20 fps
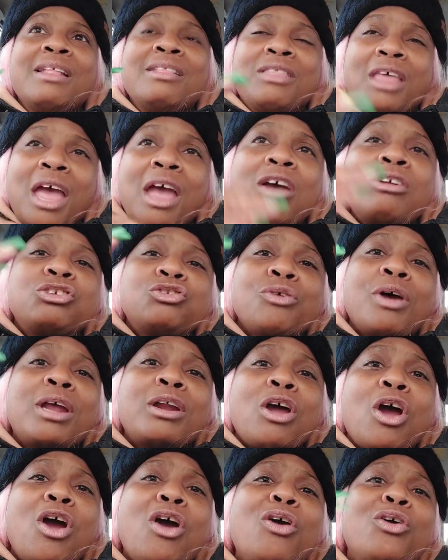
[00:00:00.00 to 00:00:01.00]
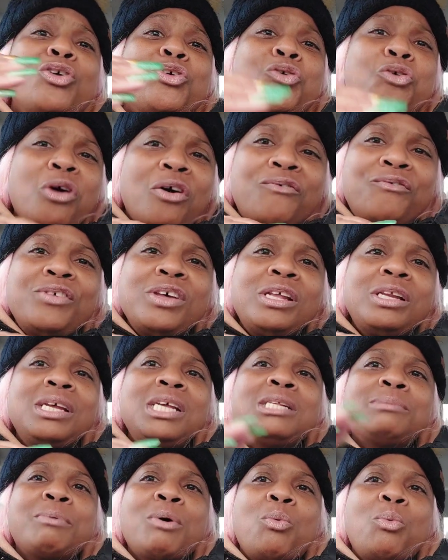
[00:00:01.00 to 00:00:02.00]
They're trying to hurt your
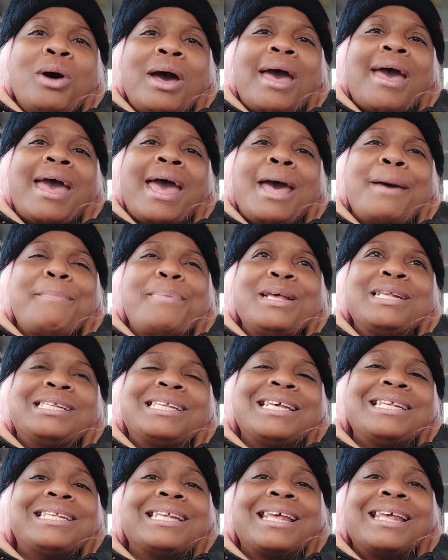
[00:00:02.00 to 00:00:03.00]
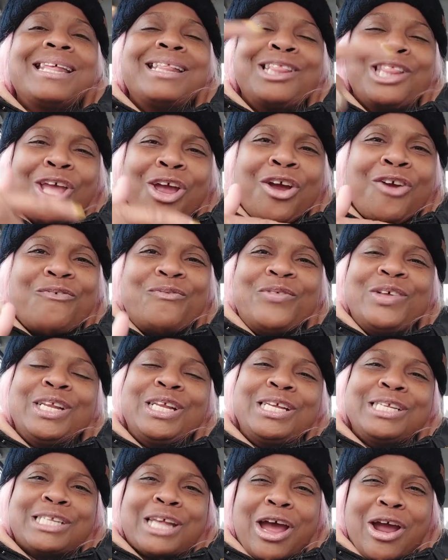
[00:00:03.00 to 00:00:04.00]
feelings, but what happens is their
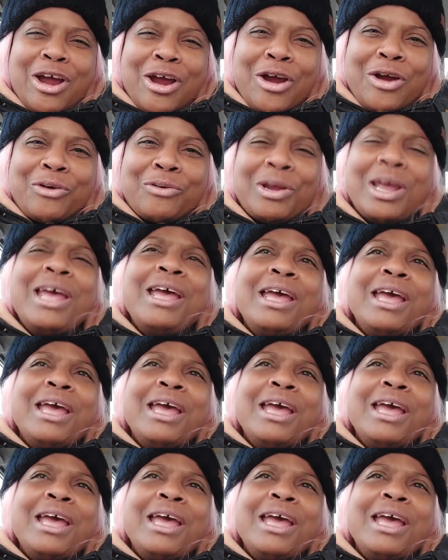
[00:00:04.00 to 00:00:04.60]
feelings are hurt.